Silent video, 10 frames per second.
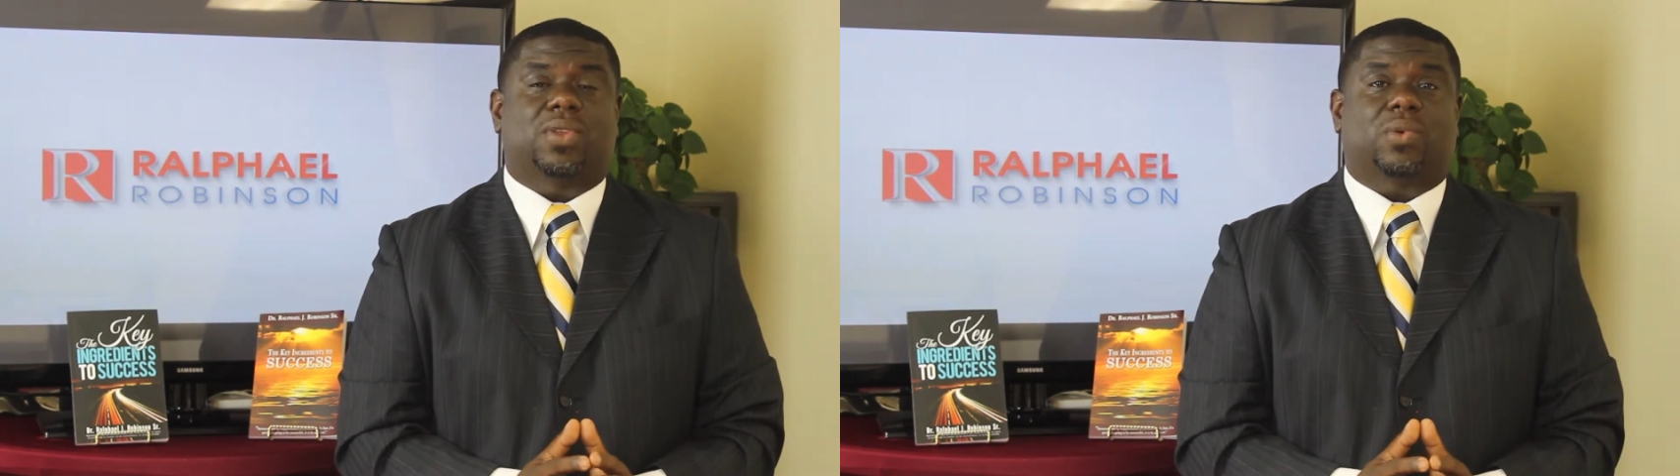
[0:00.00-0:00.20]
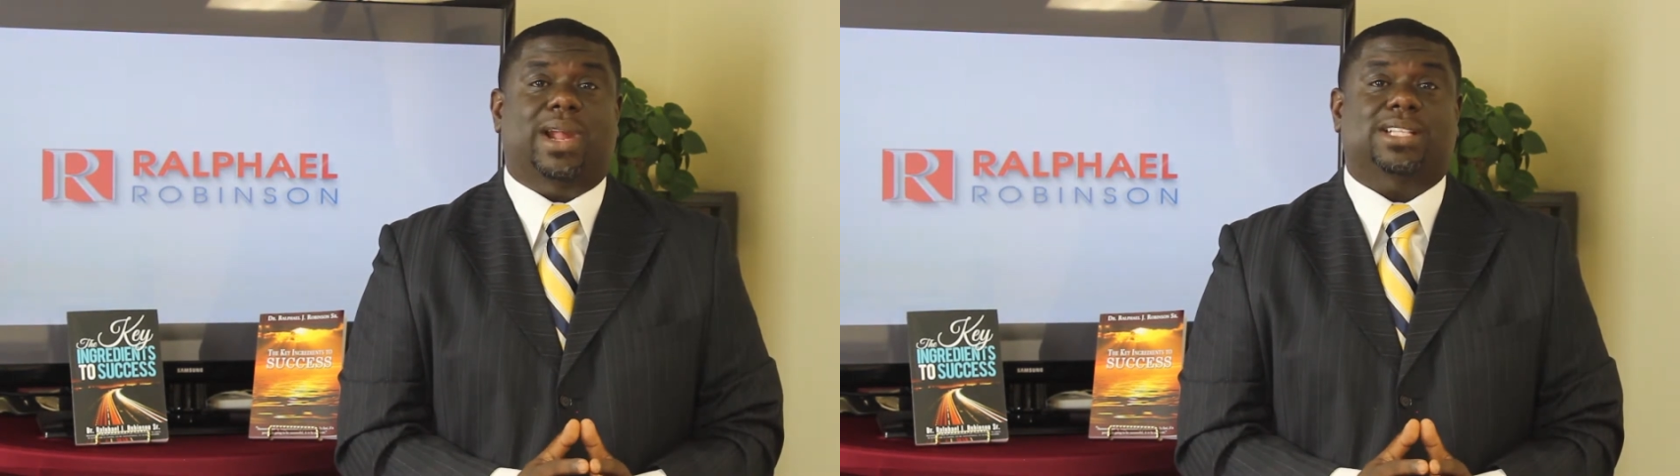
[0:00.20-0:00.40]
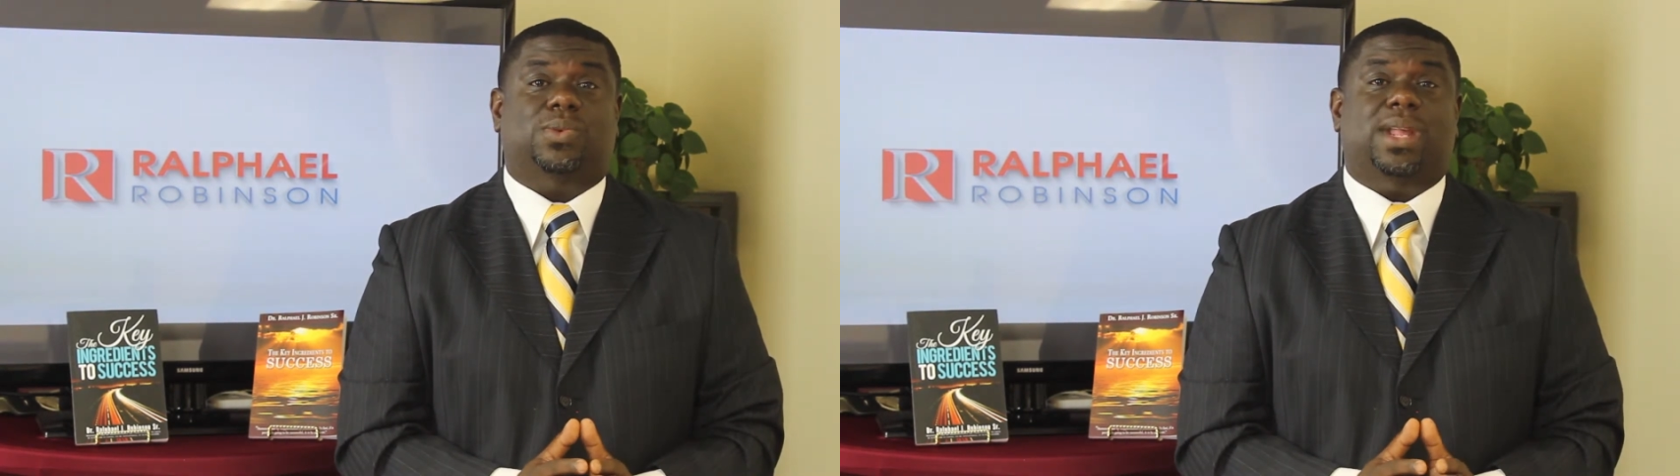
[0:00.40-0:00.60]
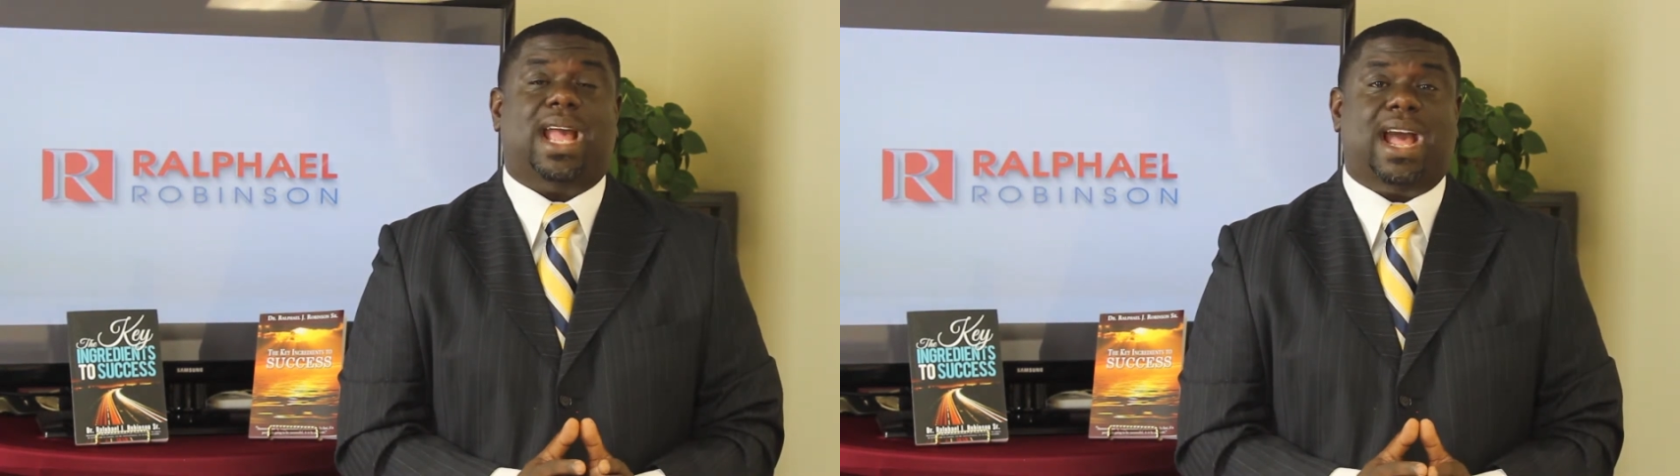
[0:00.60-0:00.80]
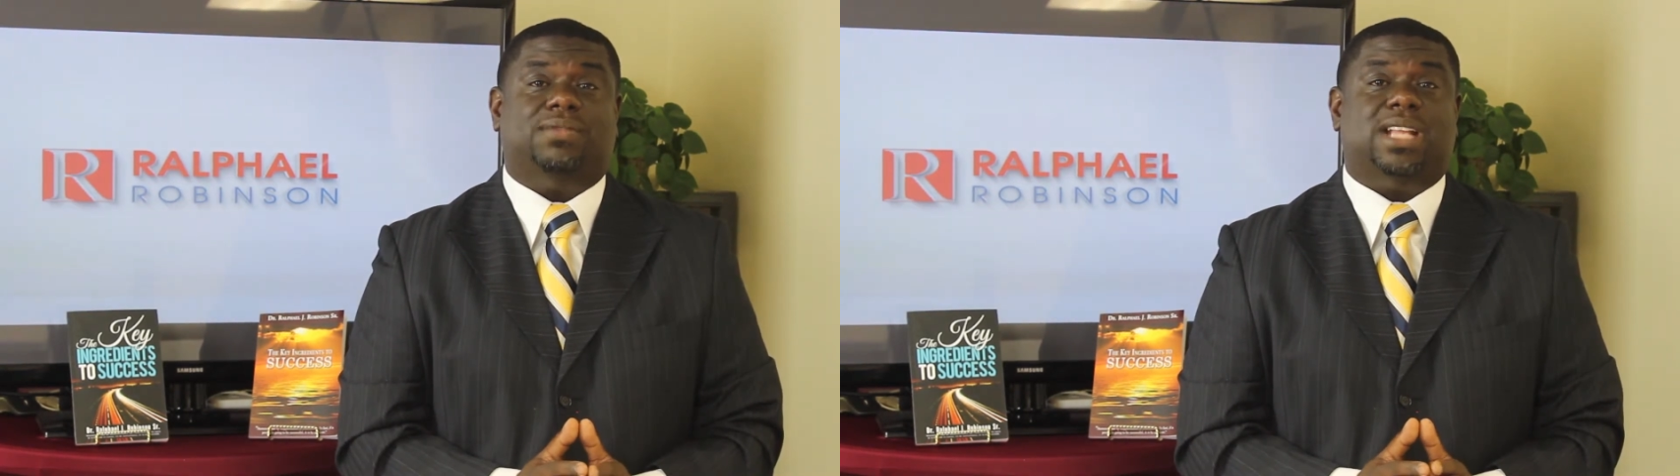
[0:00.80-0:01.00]
the race, we
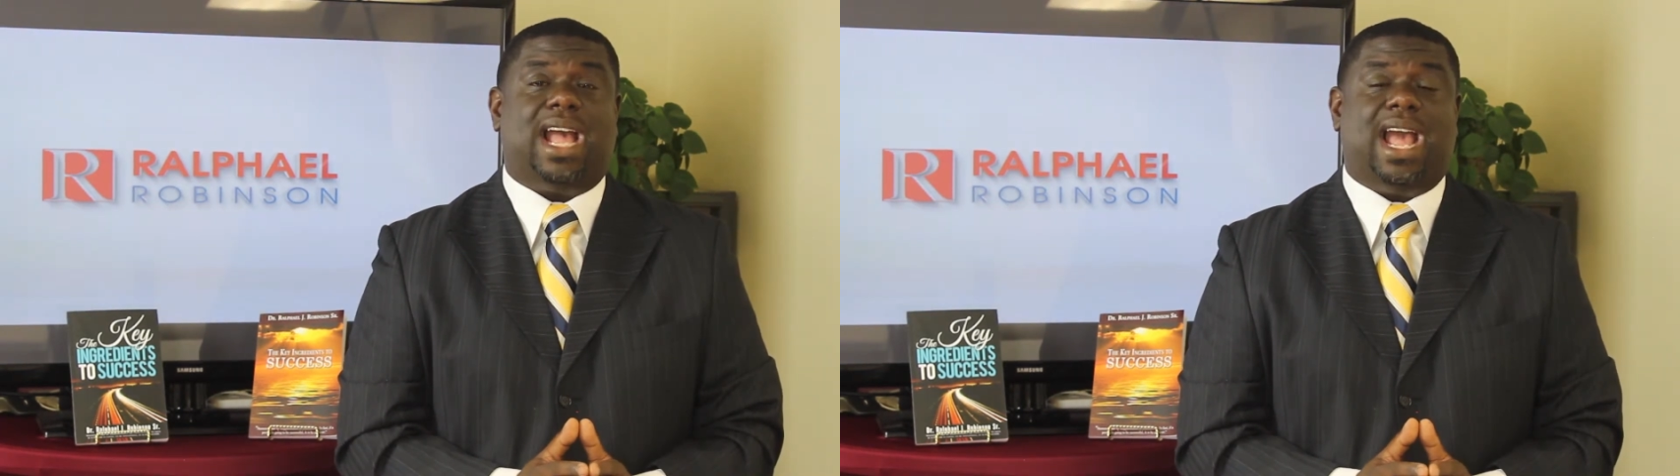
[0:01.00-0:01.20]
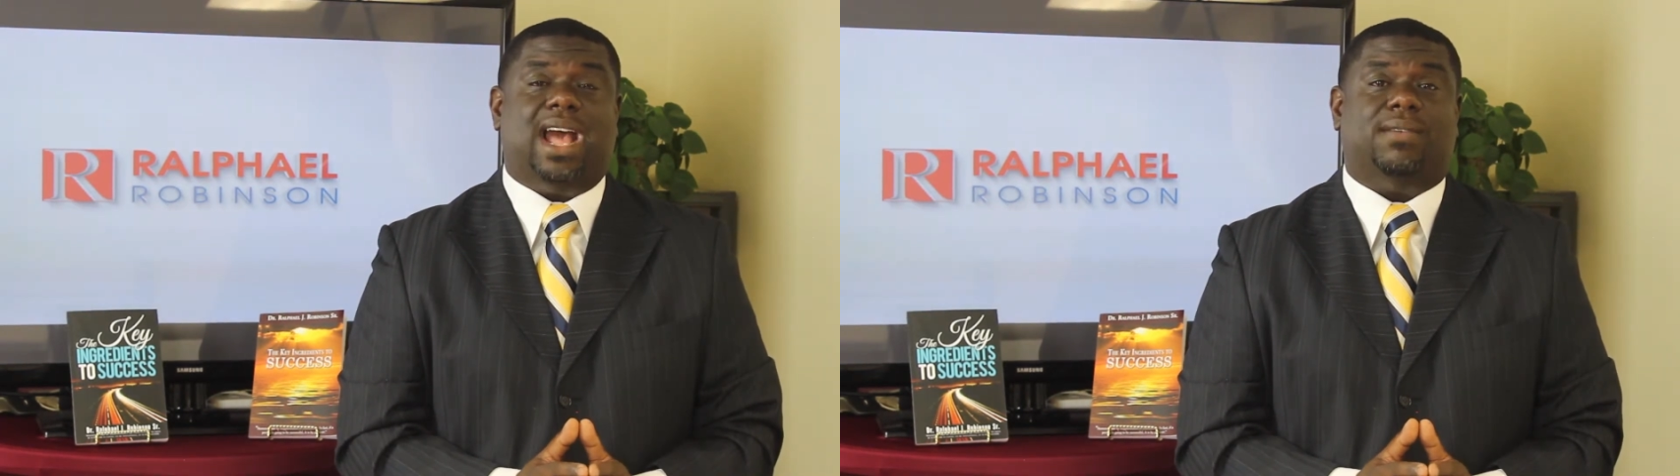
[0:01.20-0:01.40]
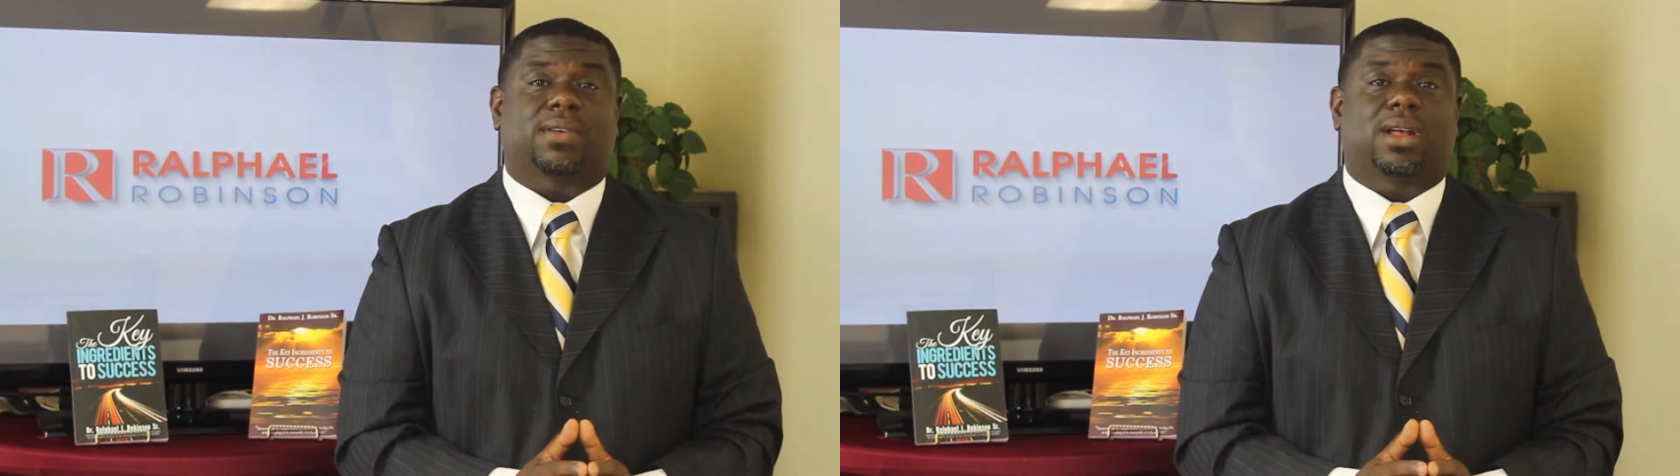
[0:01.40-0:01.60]
have to have